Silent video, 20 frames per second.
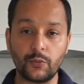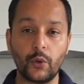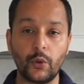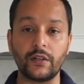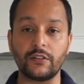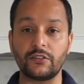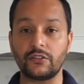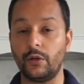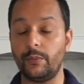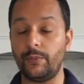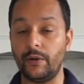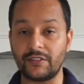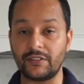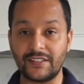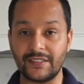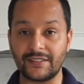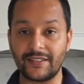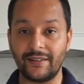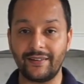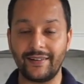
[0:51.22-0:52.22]
more, so about
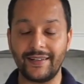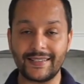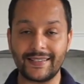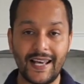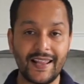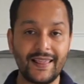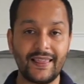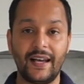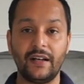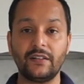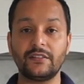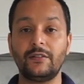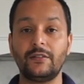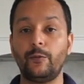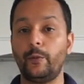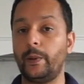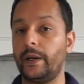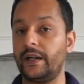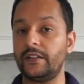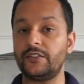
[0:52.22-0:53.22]
$610,000,
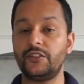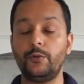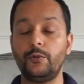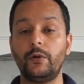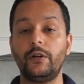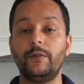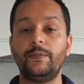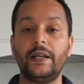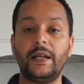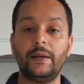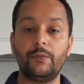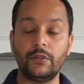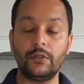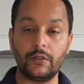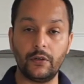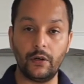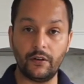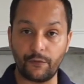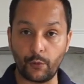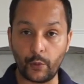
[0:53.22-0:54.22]
whereas you would have been able
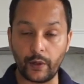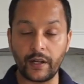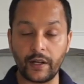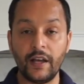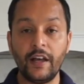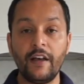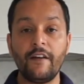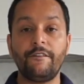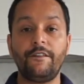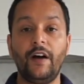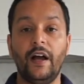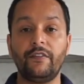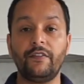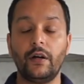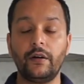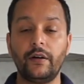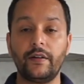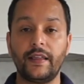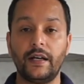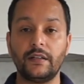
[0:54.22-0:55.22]
to afford
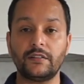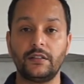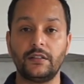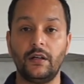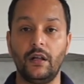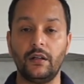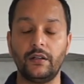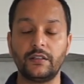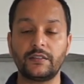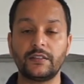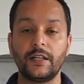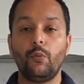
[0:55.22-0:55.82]
$500,000.